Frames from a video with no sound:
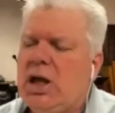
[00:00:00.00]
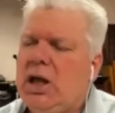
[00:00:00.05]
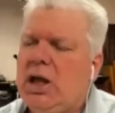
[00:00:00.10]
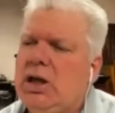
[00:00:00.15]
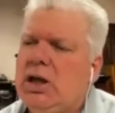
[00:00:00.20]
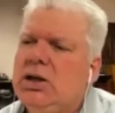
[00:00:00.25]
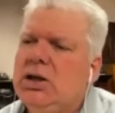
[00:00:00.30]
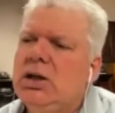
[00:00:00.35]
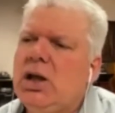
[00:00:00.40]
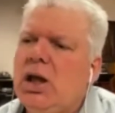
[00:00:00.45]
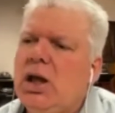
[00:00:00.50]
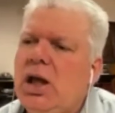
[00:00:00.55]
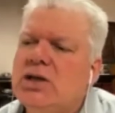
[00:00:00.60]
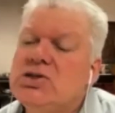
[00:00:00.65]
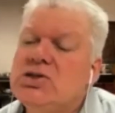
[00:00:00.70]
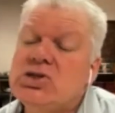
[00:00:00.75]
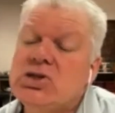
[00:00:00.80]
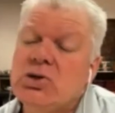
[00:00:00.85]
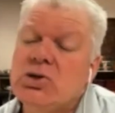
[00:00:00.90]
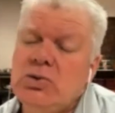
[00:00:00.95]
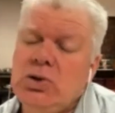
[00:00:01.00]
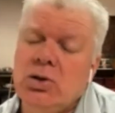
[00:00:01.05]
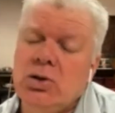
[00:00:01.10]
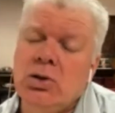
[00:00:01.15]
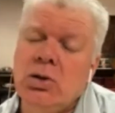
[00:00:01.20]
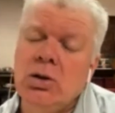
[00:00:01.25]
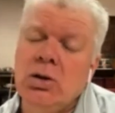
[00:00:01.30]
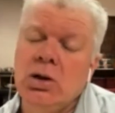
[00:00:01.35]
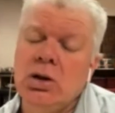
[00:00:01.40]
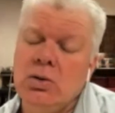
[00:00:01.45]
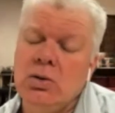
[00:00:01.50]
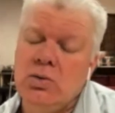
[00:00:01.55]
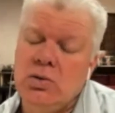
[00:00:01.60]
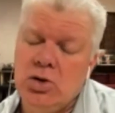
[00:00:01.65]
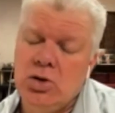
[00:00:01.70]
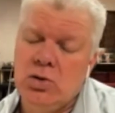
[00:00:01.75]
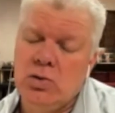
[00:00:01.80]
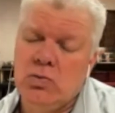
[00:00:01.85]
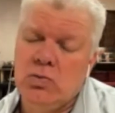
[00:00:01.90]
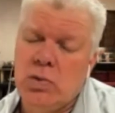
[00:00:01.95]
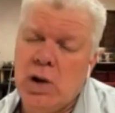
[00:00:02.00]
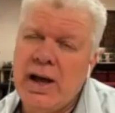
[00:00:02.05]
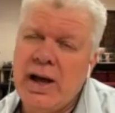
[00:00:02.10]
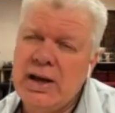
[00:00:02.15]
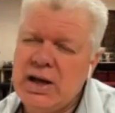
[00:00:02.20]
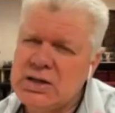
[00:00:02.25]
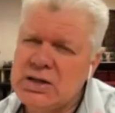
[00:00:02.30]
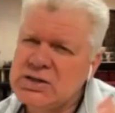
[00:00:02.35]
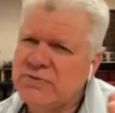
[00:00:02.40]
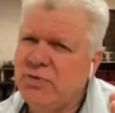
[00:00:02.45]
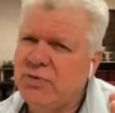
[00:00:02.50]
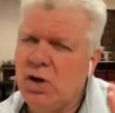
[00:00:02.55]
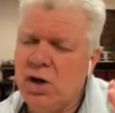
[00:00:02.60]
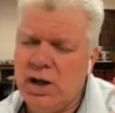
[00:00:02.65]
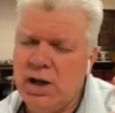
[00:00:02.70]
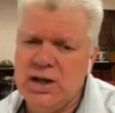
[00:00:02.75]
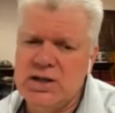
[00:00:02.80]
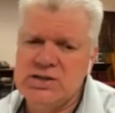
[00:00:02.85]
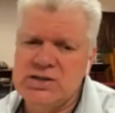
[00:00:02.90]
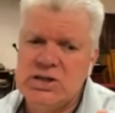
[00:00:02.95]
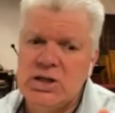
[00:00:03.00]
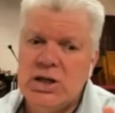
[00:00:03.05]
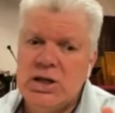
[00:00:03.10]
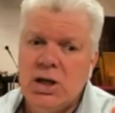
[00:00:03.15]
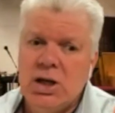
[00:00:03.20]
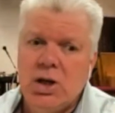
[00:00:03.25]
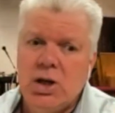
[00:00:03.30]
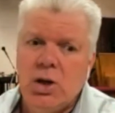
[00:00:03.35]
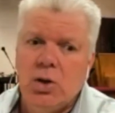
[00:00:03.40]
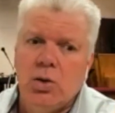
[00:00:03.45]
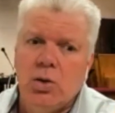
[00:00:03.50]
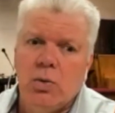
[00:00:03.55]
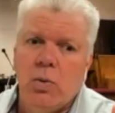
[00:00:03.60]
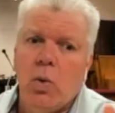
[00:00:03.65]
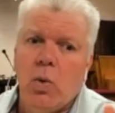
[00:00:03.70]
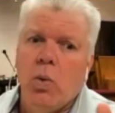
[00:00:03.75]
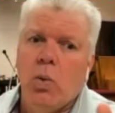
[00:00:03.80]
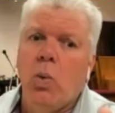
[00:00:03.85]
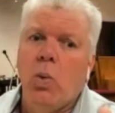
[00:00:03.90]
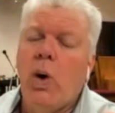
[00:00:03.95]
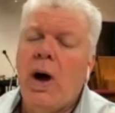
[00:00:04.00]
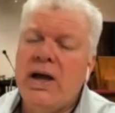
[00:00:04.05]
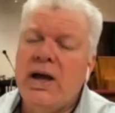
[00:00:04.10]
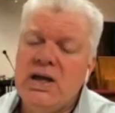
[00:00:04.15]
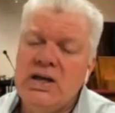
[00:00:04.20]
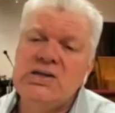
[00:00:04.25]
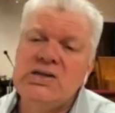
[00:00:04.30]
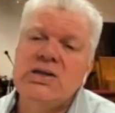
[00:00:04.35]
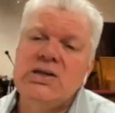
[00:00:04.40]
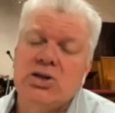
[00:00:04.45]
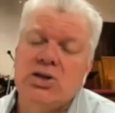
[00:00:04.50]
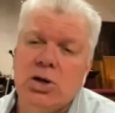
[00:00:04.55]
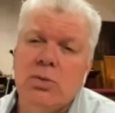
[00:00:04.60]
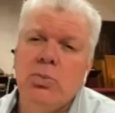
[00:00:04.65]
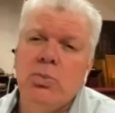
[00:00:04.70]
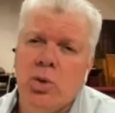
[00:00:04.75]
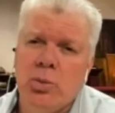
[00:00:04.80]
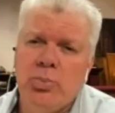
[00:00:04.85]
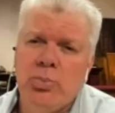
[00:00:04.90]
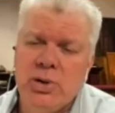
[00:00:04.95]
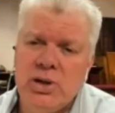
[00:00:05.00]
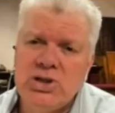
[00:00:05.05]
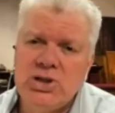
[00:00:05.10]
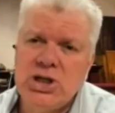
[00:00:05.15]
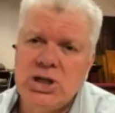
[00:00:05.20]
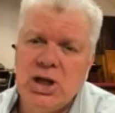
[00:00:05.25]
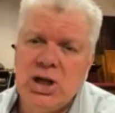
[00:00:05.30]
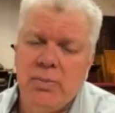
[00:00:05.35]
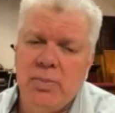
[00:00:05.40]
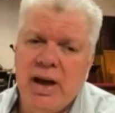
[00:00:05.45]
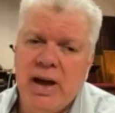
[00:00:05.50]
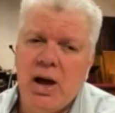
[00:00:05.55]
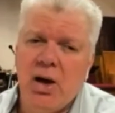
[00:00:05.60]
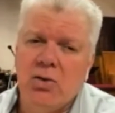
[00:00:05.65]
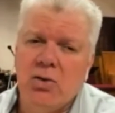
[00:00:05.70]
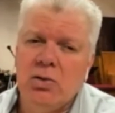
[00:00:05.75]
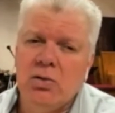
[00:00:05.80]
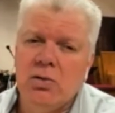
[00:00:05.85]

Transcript: And, and so you're, you're right as far as why isn't there more preaching about